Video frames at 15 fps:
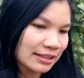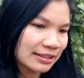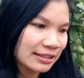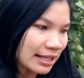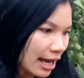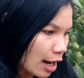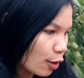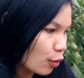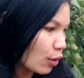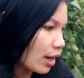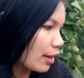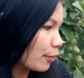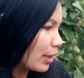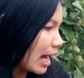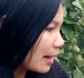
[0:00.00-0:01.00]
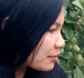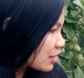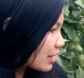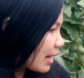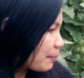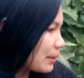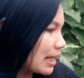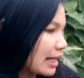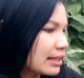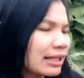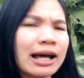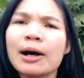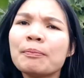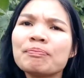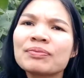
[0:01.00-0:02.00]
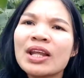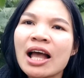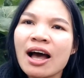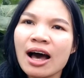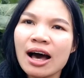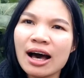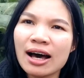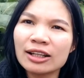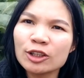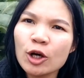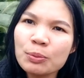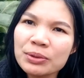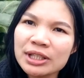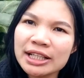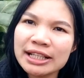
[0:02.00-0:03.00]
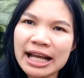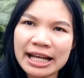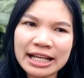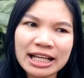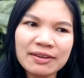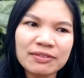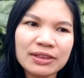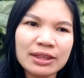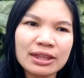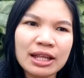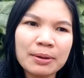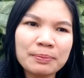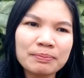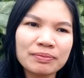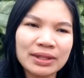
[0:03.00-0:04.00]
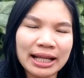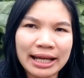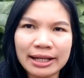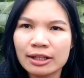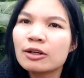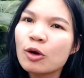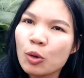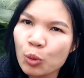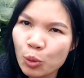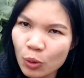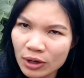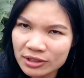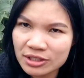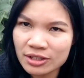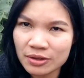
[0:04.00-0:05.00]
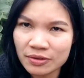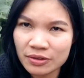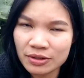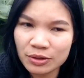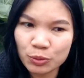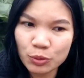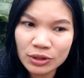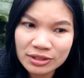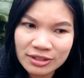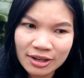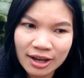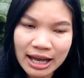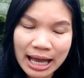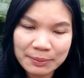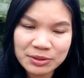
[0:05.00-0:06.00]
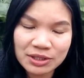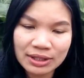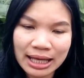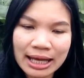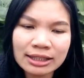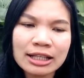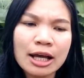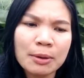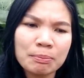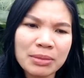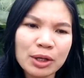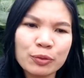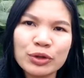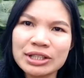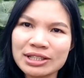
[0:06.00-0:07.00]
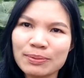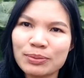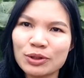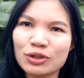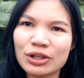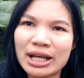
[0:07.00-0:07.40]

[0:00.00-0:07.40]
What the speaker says: So after I plant them, normally I give them like water after that, but we're supposed